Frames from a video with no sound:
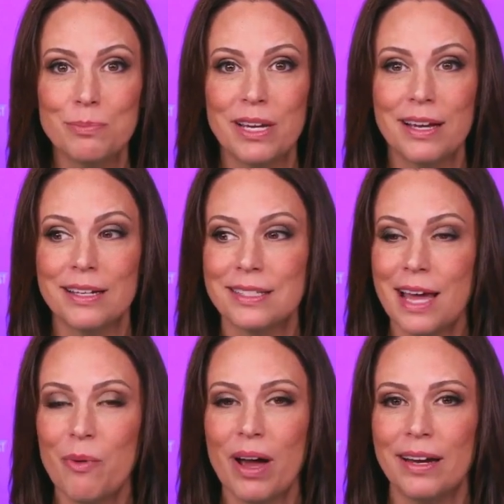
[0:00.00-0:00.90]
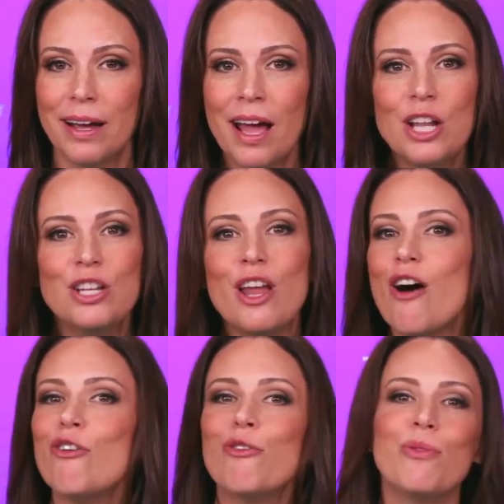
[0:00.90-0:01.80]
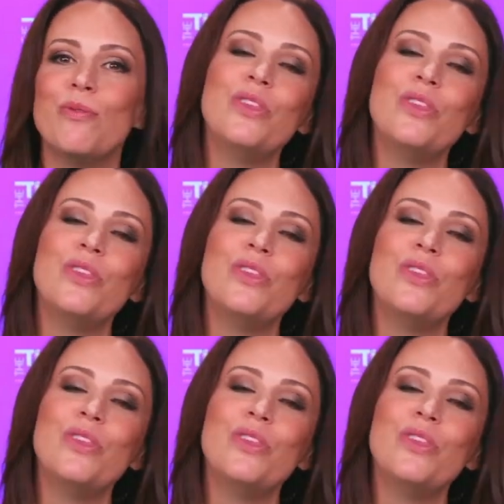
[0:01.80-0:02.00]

because they went, no,